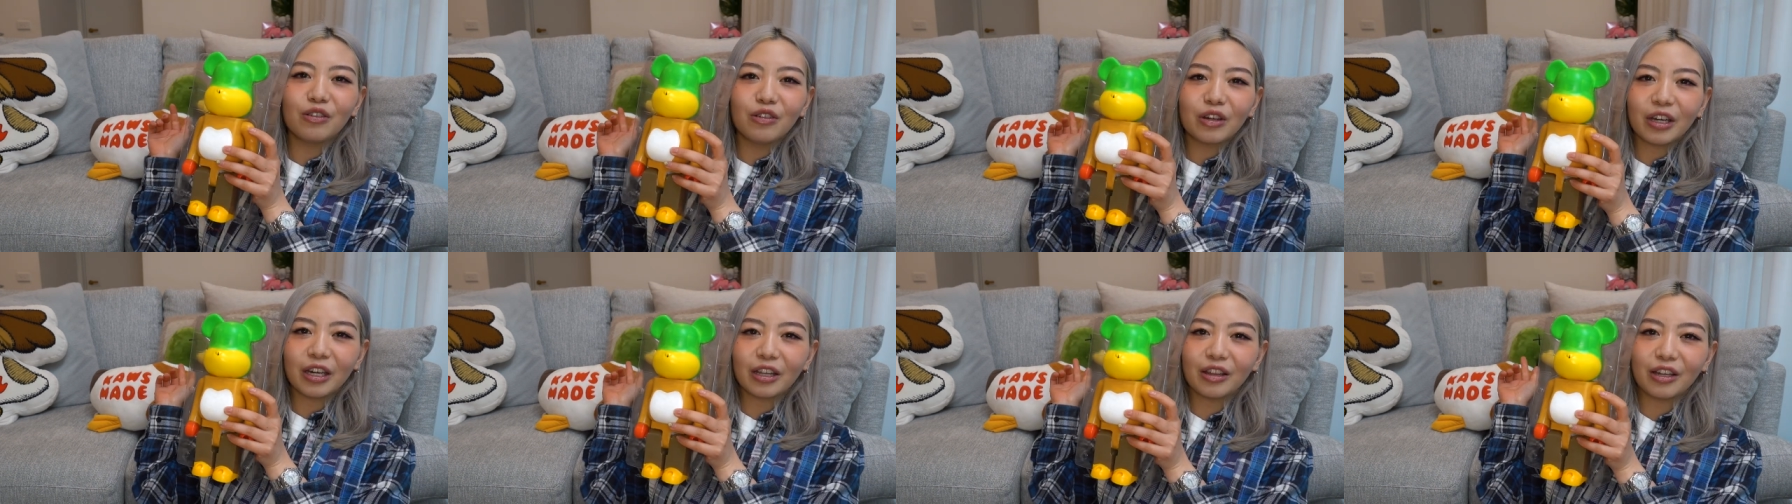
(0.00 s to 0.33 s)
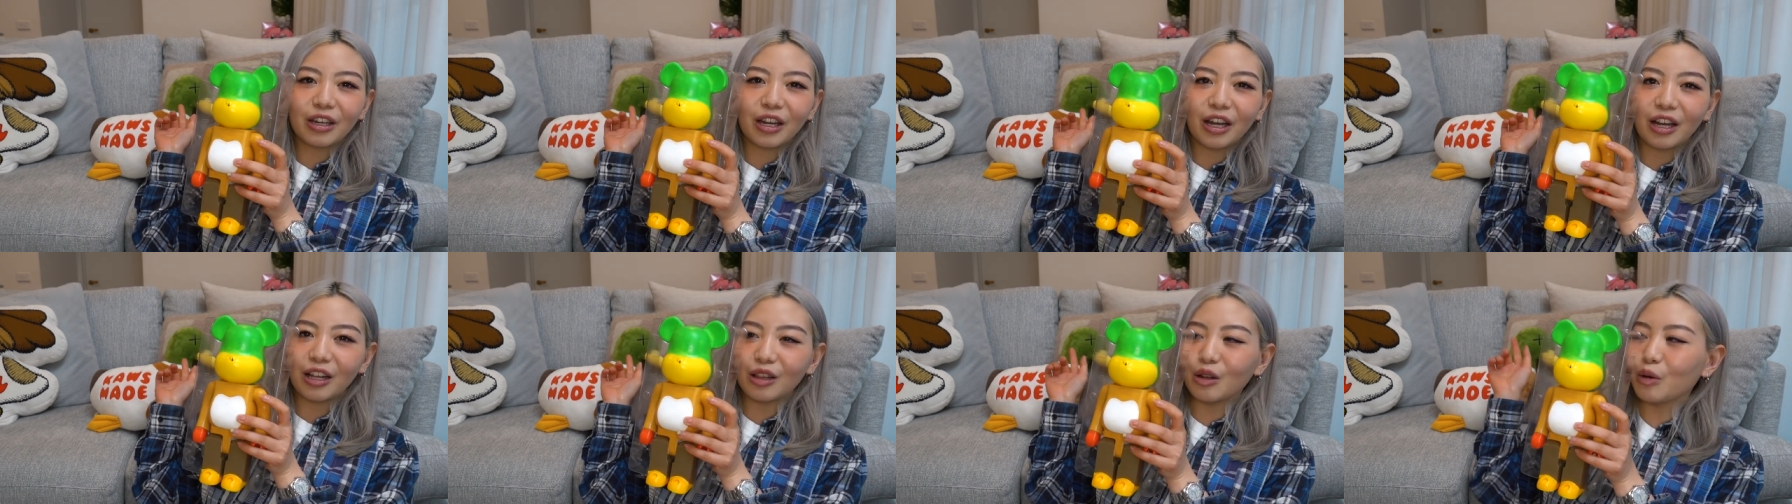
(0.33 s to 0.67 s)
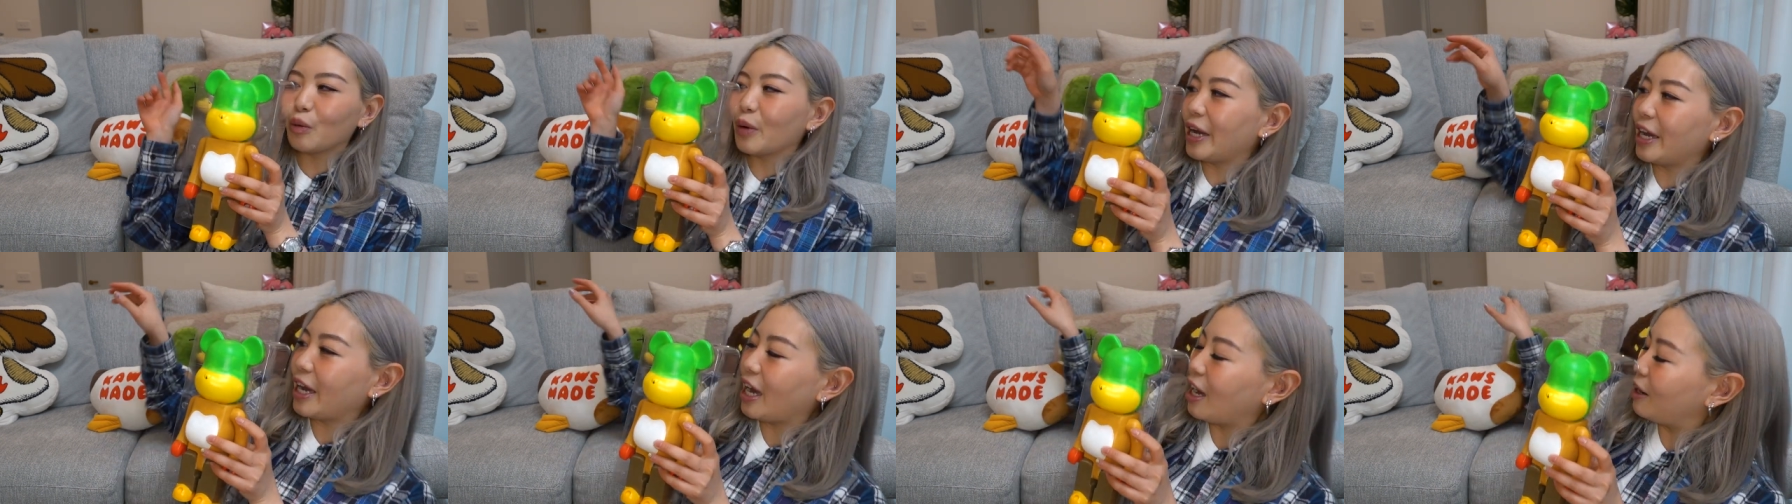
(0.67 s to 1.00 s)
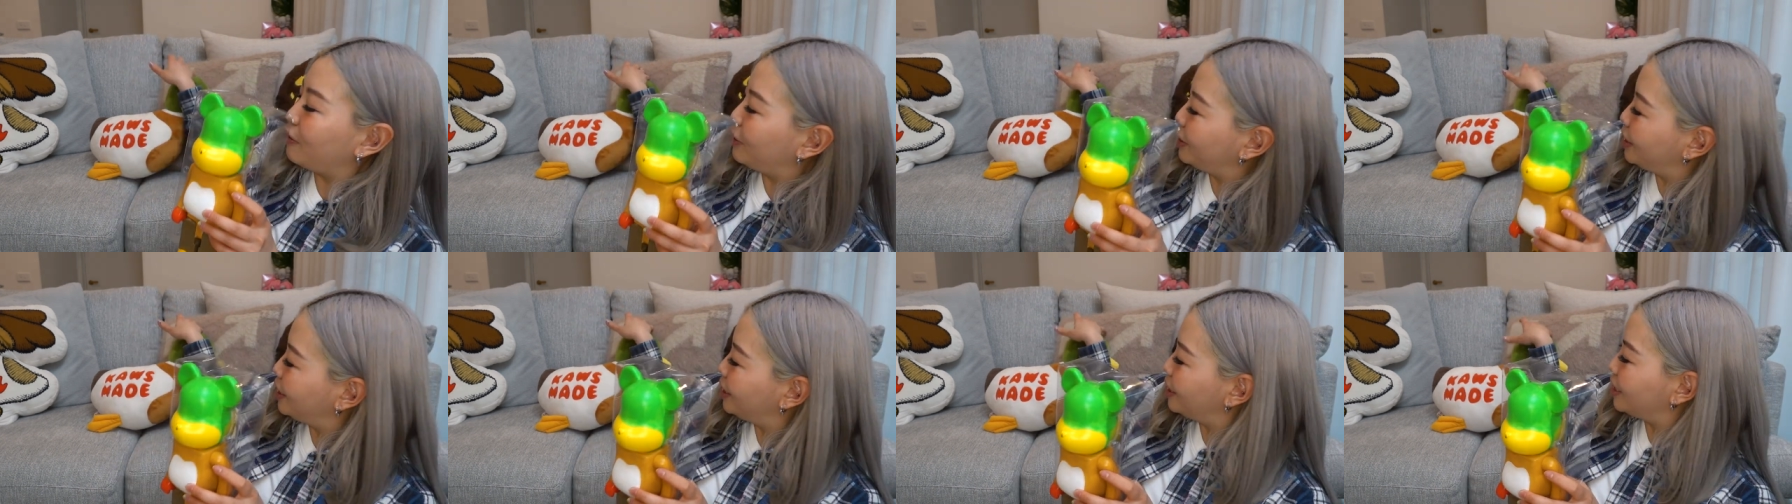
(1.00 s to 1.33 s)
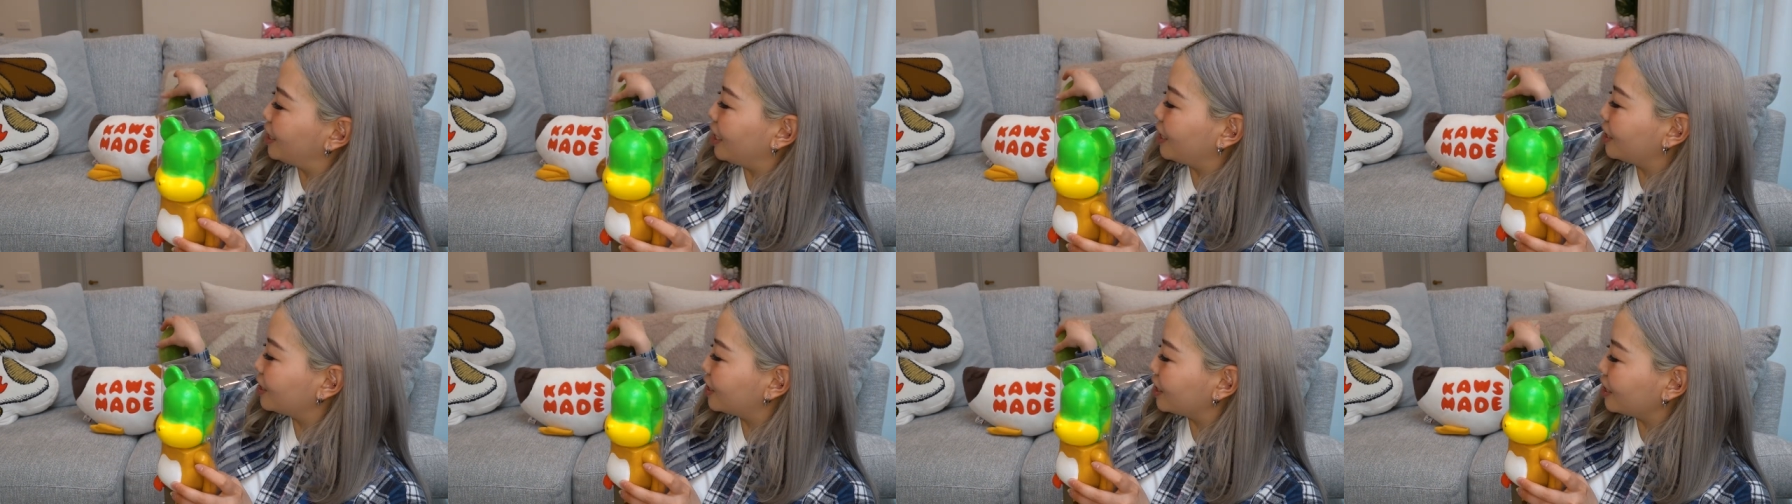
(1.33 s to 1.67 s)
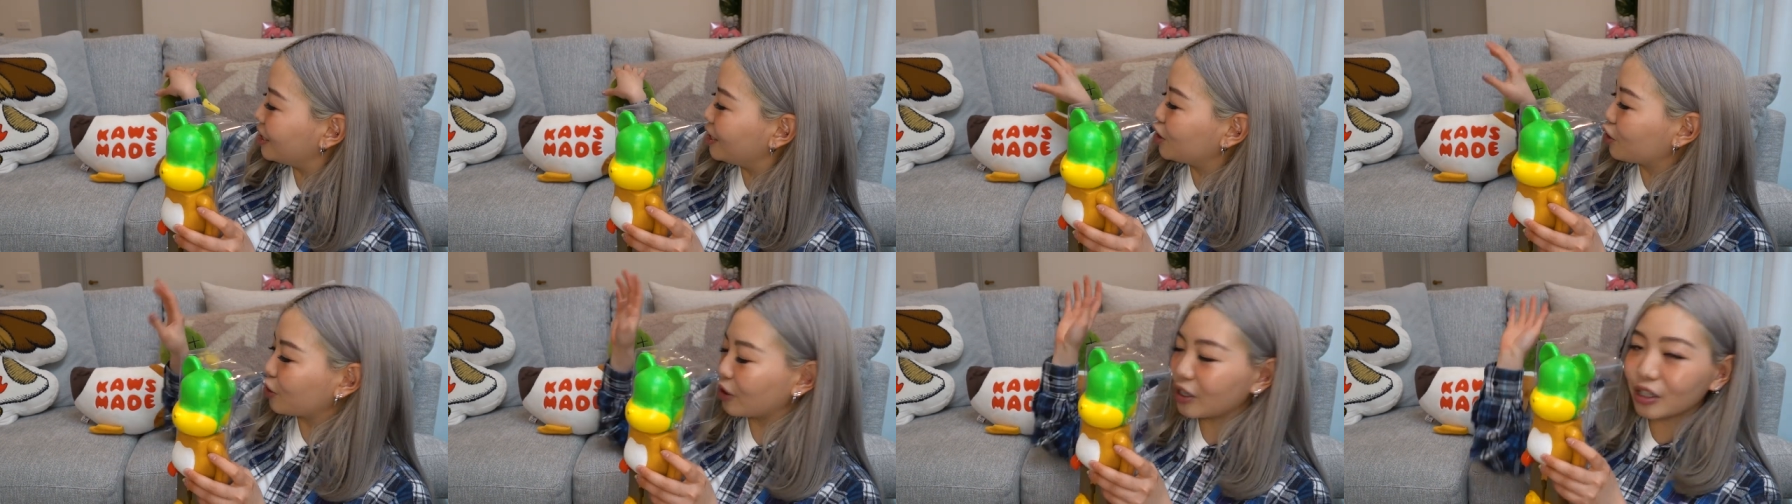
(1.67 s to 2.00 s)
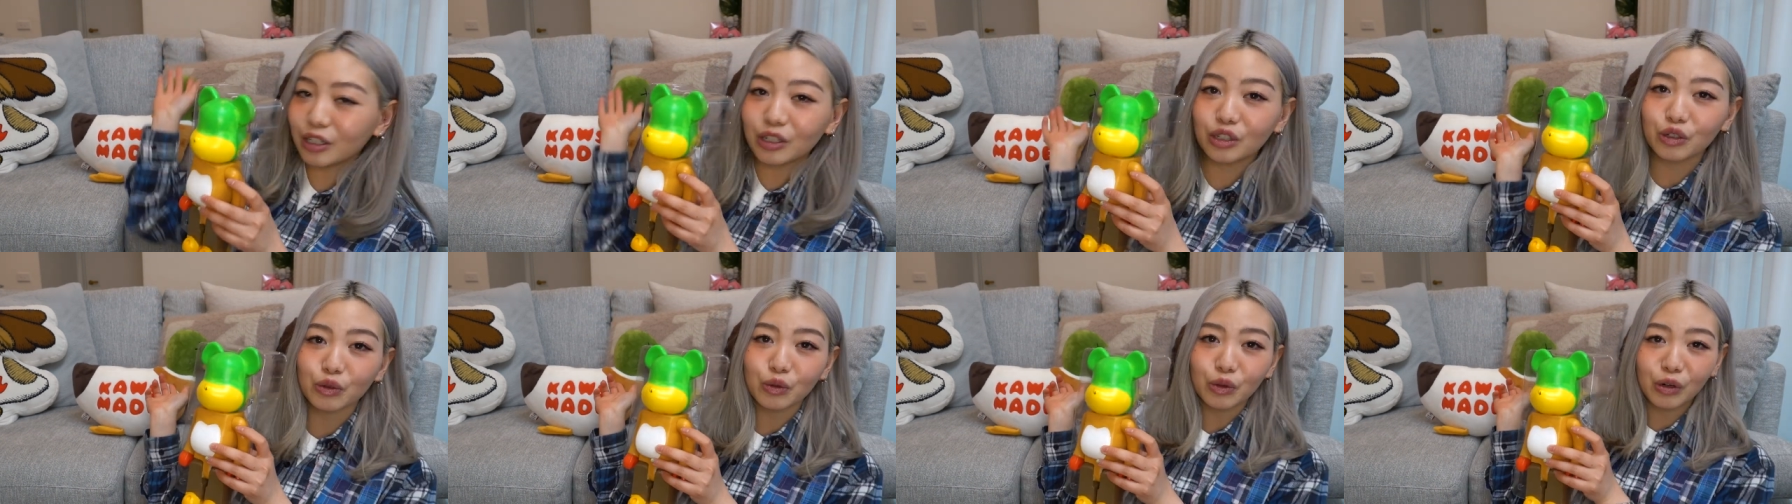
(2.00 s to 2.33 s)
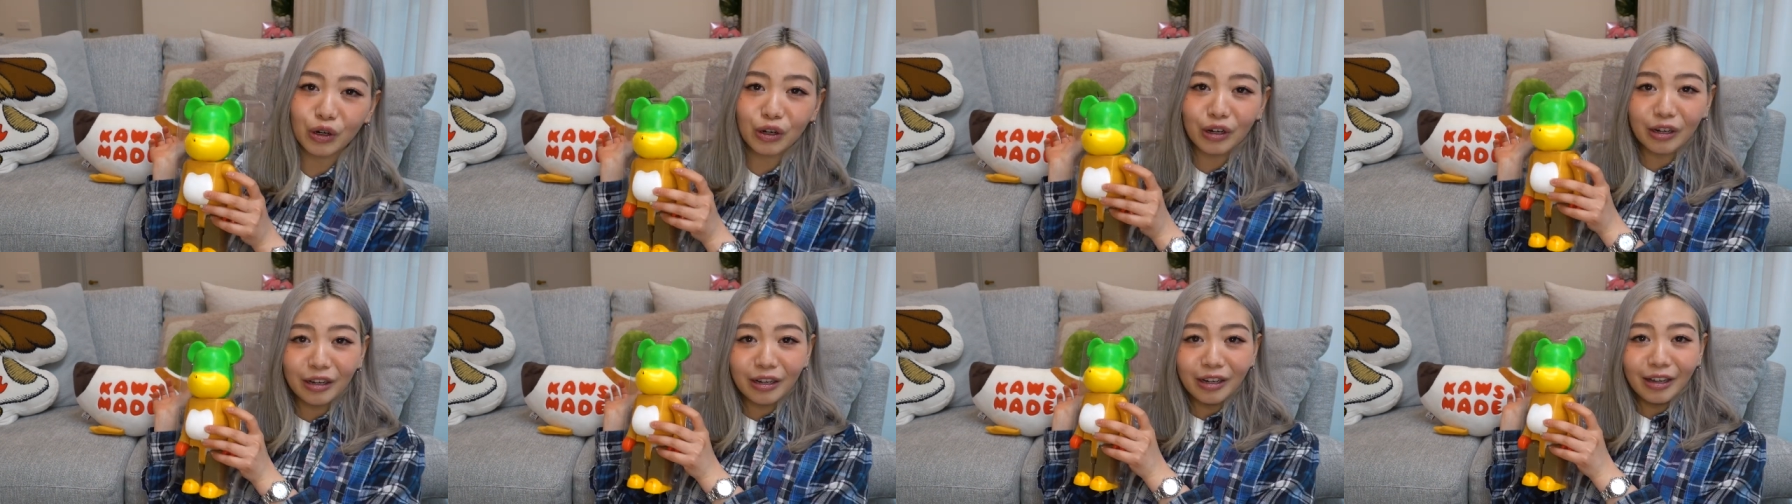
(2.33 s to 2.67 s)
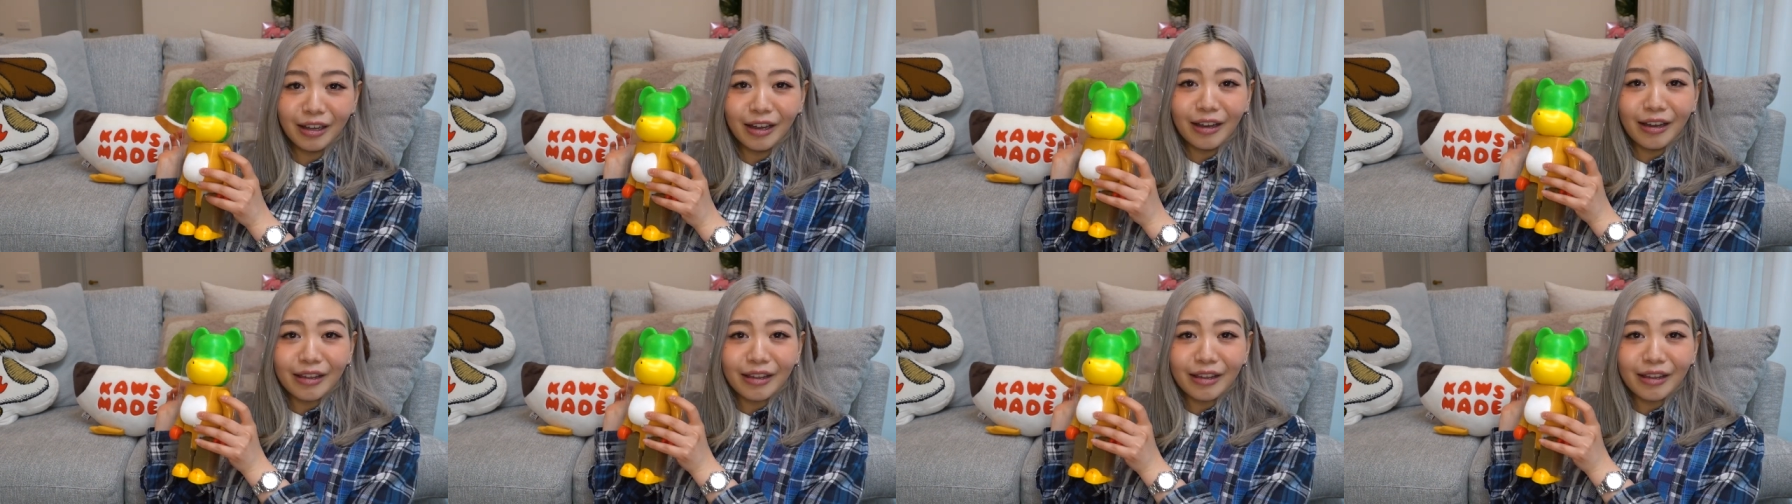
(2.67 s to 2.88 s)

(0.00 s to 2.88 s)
Look at the colorway. I was essentially trying to draw